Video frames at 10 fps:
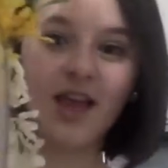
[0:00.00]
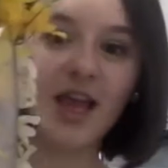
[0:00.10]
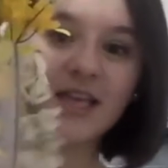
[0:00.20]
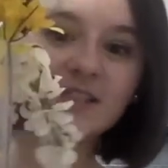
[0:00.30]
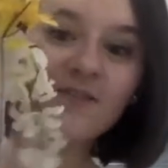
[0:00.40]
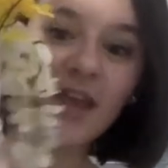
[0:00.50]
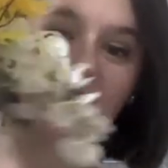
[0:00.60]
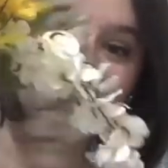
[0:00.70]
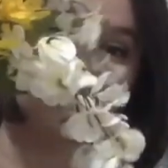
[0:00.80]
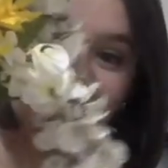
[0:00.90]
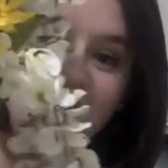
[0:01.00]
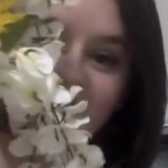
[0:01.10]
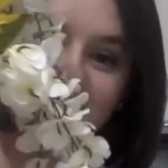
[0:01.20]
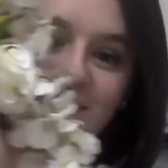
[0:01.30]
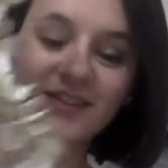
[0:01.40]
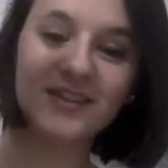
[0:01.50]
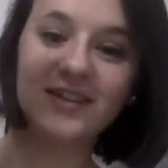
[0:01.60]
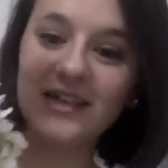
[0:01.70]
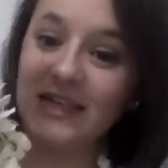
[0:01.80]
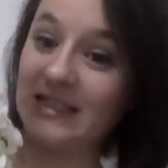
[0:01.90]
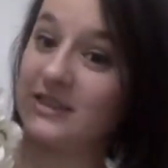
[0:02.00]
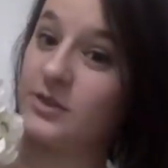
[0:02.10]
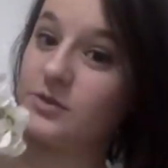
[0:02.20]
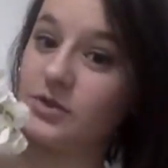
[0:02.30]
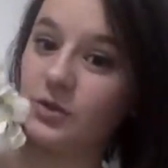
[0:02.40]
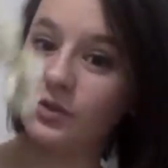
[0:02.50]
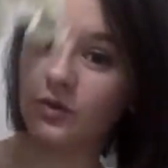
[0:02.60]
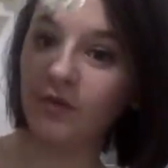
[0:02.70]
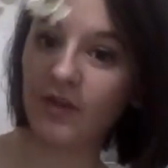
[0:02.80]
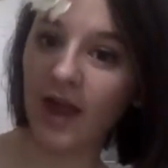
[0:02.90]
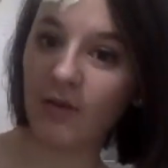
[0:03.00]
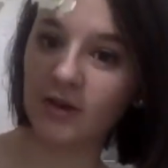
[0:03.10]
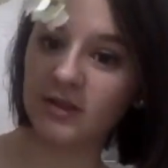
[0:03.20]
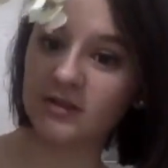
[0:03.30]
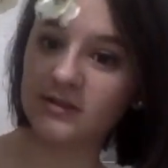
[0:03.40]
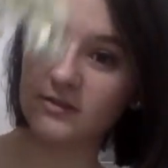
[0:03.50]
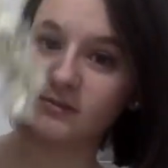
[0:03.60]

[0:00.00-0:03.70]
is a vase, and it's used to hold flowers.